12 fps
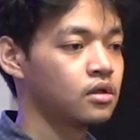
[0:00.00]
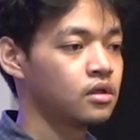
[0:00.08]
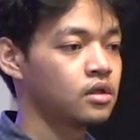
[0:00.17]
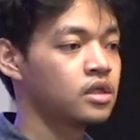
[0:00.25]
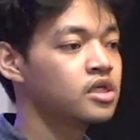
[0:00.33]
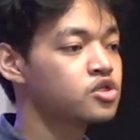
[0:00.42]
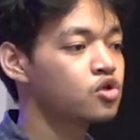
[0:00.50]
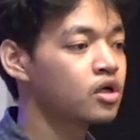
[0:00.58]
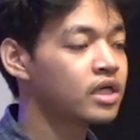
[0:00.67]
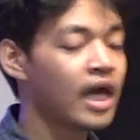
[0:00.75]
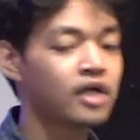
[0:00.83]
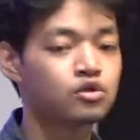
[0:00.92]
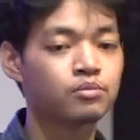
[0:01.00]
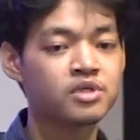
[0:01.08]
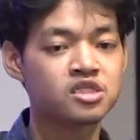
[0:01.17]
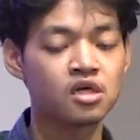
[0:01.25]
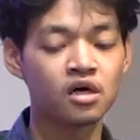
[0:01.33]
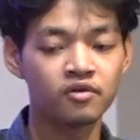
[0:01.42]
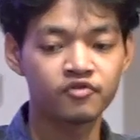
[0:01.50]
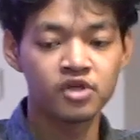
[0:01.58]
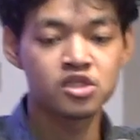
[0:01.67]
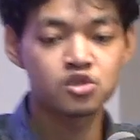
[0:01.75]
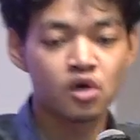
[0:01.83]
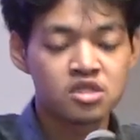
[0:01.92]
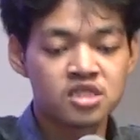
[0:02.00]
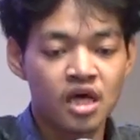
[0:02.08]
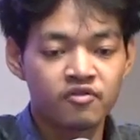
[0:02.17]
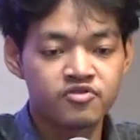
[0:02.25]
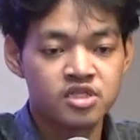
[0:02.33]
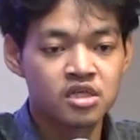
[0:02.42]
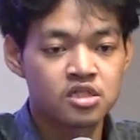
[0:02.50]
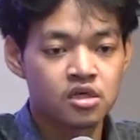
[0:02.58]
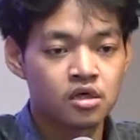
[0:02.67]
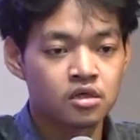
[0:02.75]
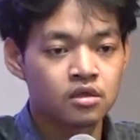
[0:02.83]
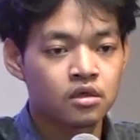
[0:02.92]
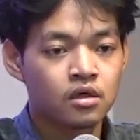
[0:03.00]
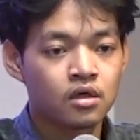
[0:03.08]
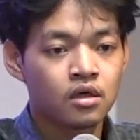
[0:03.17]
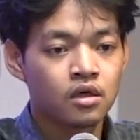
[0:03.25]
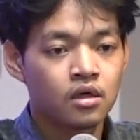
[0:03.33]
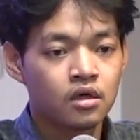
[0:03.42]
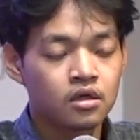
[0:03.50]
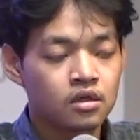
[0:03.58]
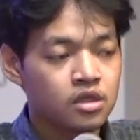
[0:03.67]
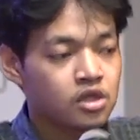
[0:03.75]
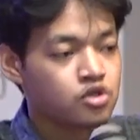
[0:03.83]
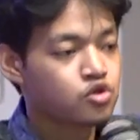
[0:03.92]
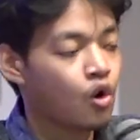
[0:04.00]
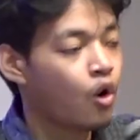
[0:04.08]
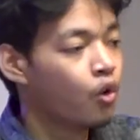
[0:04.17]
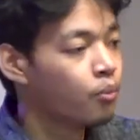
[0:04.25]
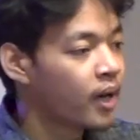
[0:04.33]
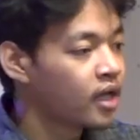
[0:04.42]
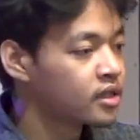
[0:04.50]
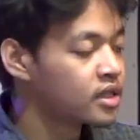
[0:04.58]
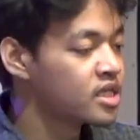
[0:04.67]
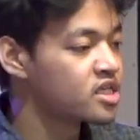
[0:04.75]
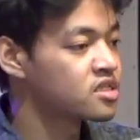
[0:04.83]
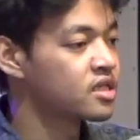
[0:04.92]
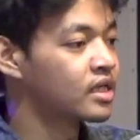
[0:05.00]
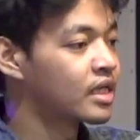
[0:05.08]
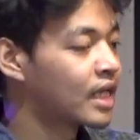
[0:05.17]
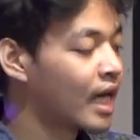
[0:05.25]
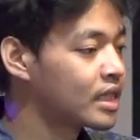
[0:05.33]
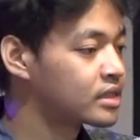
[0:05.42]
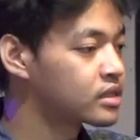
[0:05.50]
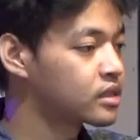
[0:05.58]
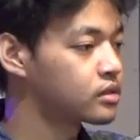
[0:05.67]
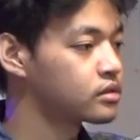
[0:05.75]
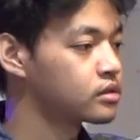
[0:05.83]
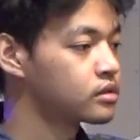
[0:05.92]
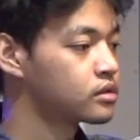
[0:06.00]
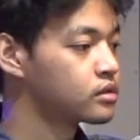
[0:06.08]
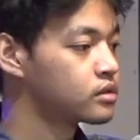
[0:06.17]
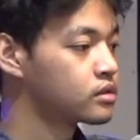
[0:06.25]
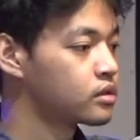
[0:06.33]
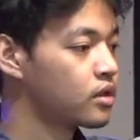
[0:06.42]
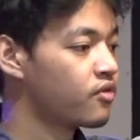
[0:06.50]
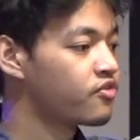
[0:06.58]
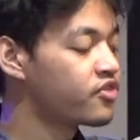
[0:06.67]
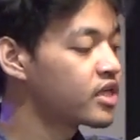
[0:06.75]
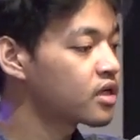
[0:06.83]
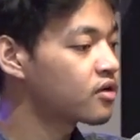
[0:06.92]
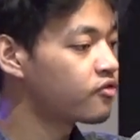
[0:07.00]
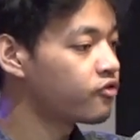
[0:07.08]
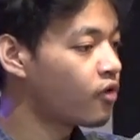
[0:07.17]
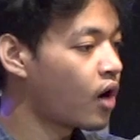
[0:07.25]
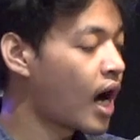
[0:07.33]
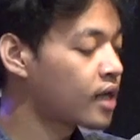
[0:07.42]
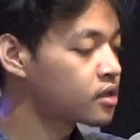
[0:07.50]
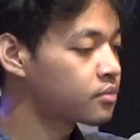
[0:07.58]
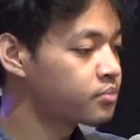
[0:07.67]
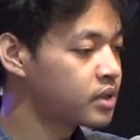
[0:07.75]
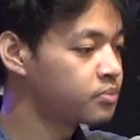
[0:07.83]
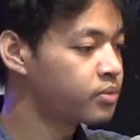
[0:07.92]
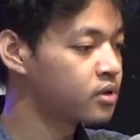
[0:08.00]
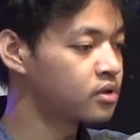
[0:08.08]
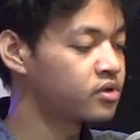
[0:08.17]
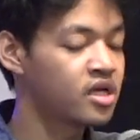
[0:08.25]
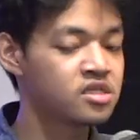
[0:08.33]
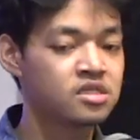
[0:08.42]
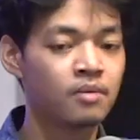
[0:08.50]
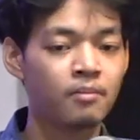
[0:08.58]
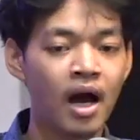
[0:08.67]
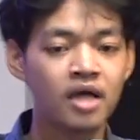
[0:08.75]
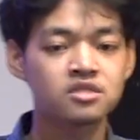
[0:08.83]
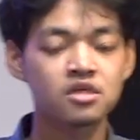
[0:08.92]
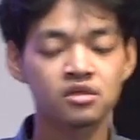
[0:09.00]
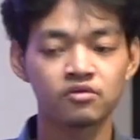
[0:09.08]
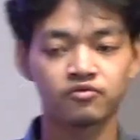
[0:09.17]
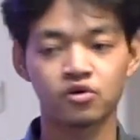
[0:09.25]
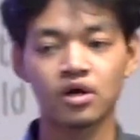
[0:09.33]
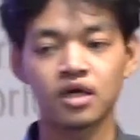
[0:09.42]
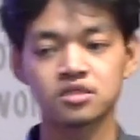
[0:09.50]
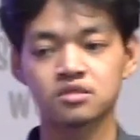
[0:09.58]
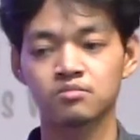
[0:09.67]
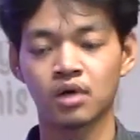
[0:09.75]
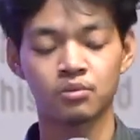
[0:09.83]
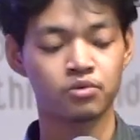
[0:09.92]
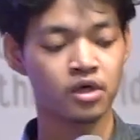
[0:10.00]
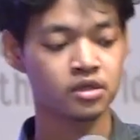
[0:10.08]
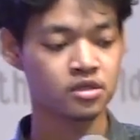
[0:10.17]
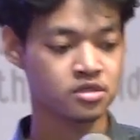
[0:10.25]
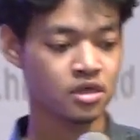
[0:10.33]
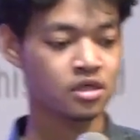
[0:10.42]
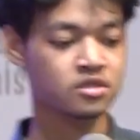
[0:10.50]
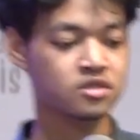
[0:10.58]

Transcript: He is not there to be served. He is not self-centered. He is open. He is the gate. Think for other people. That is the mindset of Christ, my brothers and